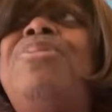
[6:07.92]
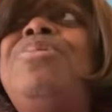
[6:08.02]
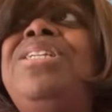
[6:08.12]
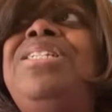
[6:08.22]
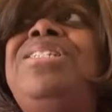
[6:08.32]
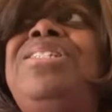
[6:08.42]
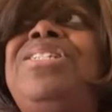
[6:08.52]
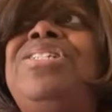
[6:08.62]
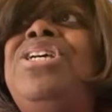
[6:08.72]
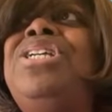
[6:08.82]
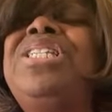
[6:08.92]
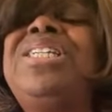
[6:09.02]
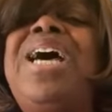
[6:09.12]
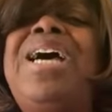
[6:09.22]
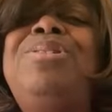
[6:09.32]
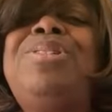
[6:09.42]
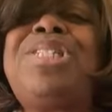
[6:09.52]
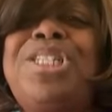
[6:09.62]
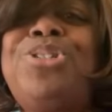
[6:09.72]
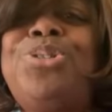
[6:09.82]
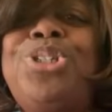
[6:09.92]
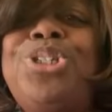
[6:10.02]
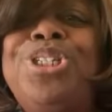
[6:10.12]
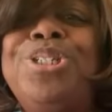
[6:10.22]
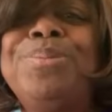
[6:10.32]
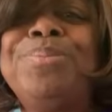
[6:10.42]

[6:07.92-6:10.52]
only listened to God who said you should.